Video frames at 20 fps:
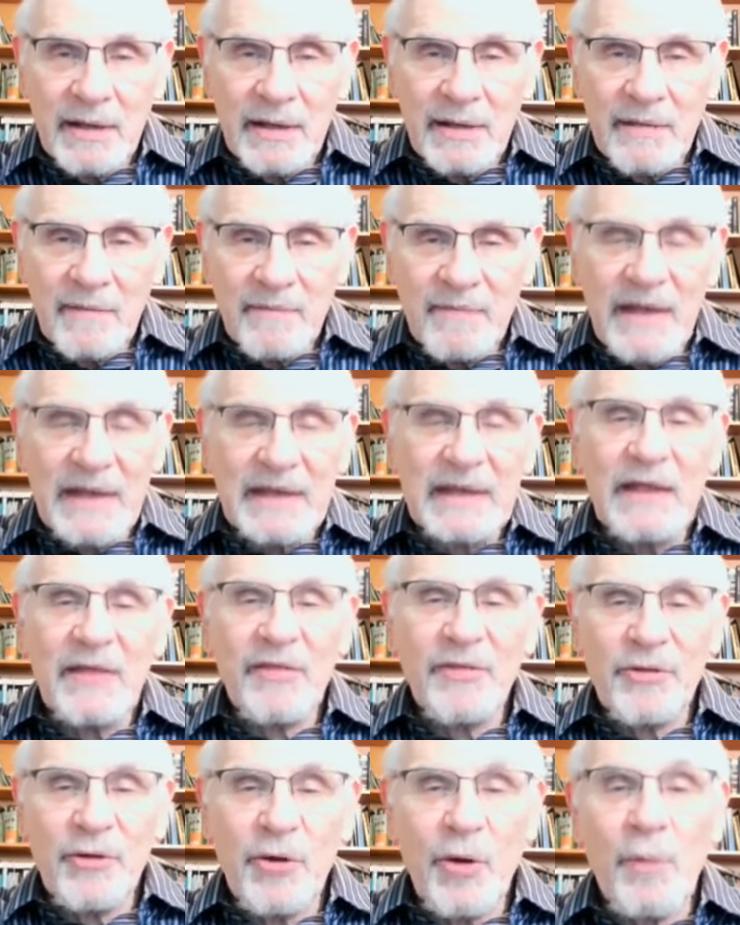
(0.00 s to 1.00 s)
then
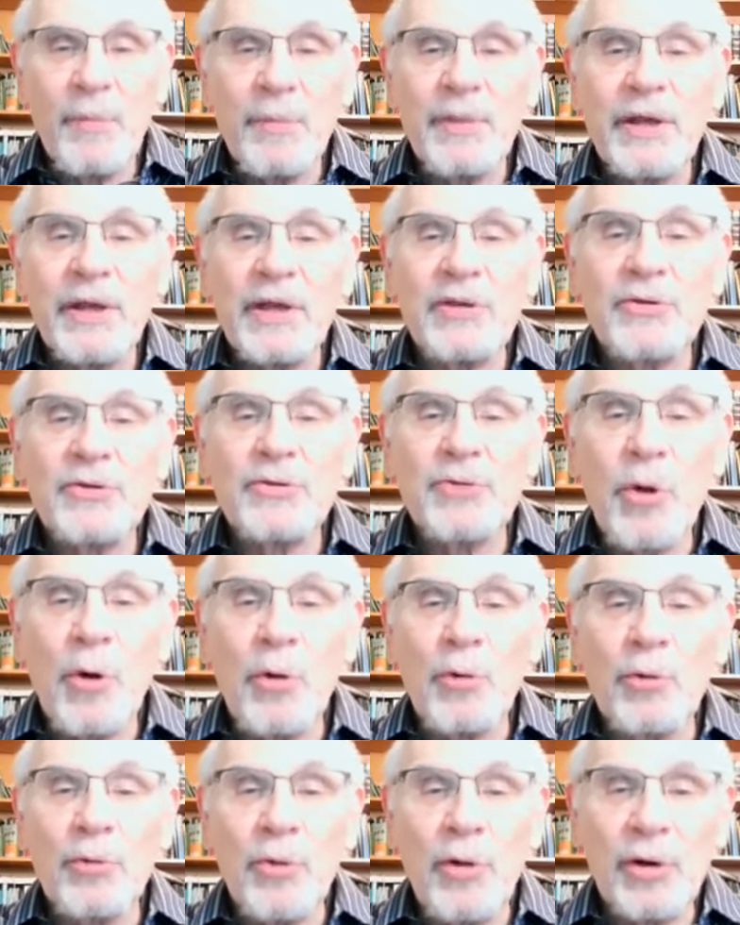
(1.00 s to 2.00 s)
Ethiopia is no
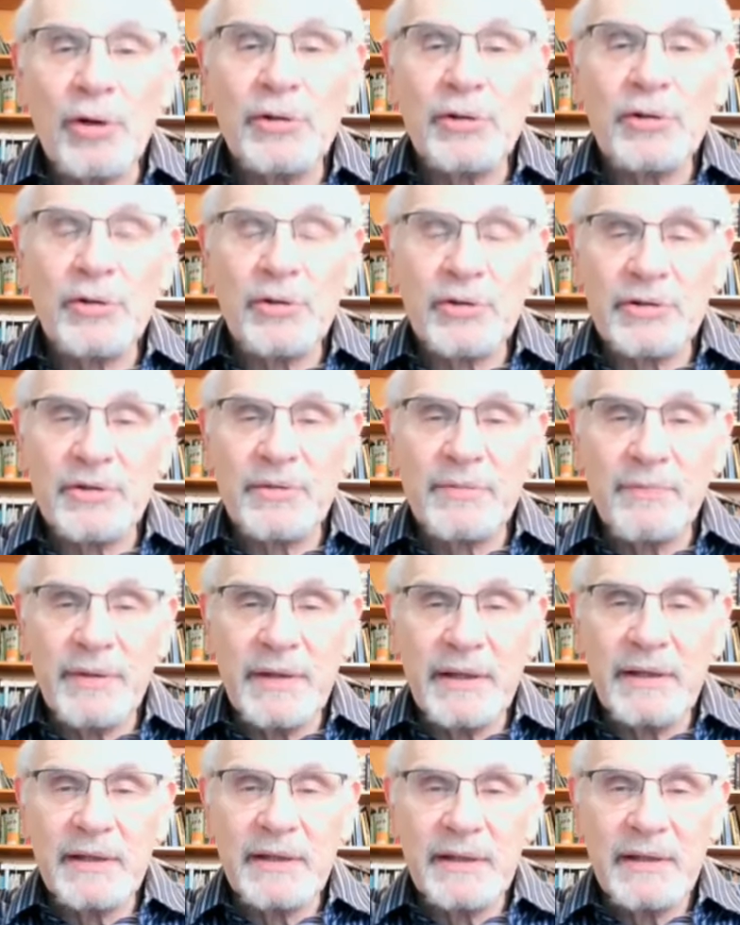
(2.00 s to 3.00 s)
longer going to
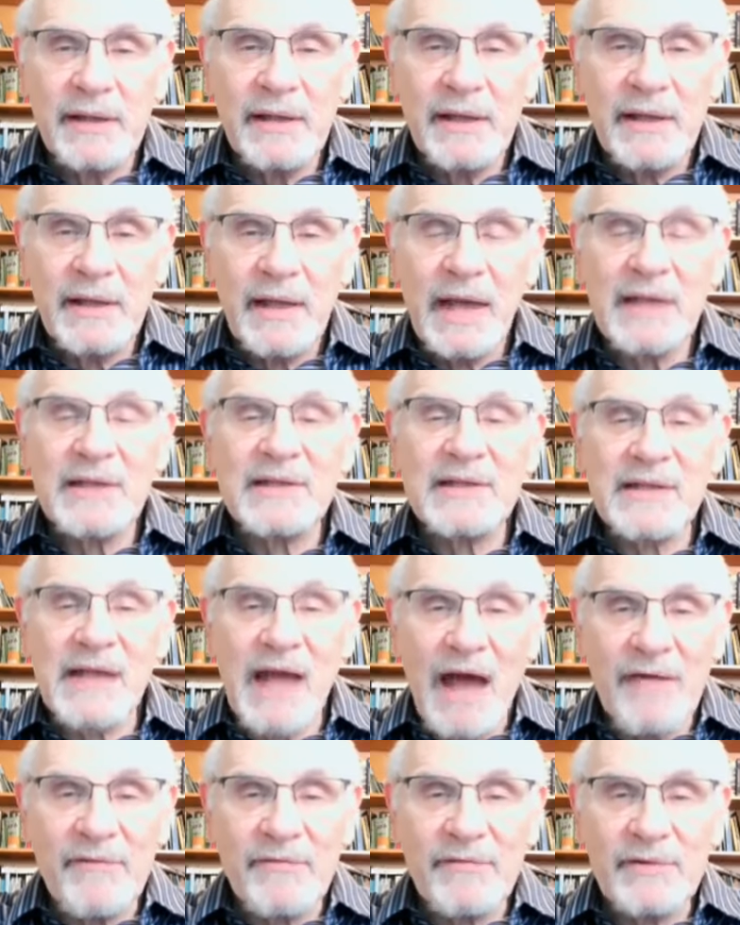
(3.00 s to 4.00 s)
be a
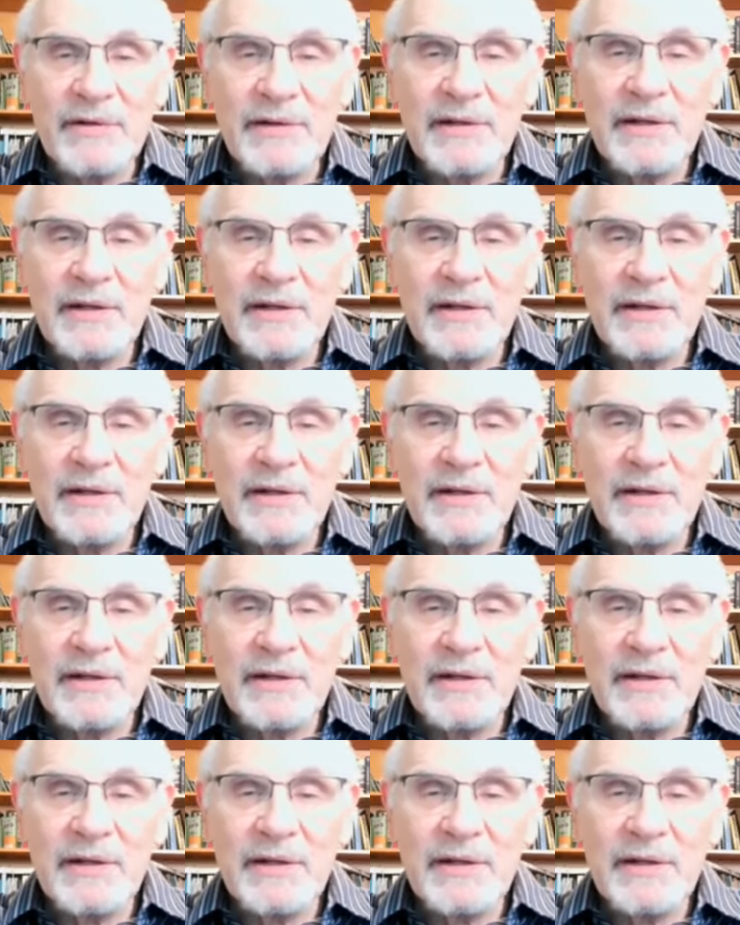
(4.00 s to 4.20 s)
sovereign